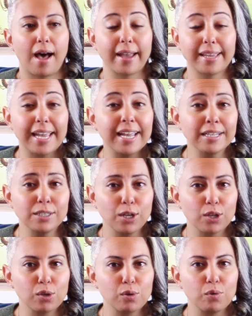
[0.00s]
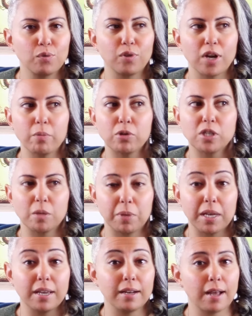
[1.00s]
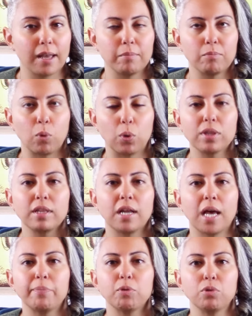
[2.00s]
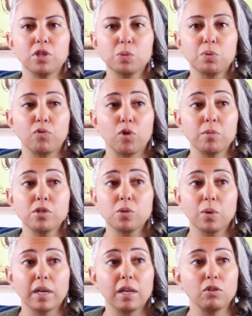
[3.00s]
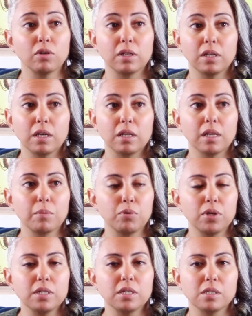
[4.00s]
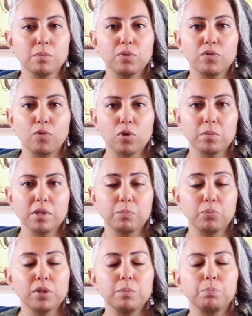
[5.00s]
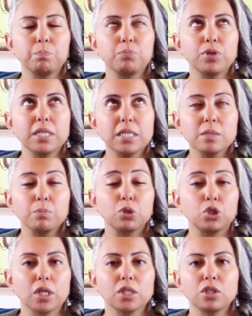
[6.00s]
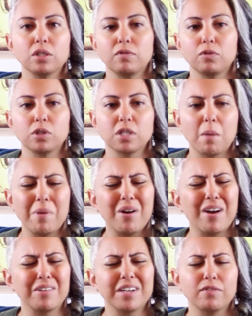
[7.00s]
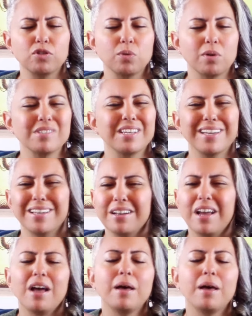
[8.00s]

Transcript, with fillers: I can tell you for how much I paid, I'm more than happy with this performance. So again, you're going to get like pretty decent performance, pre pretty decent projection in the first about hour and a half, two hours. Again,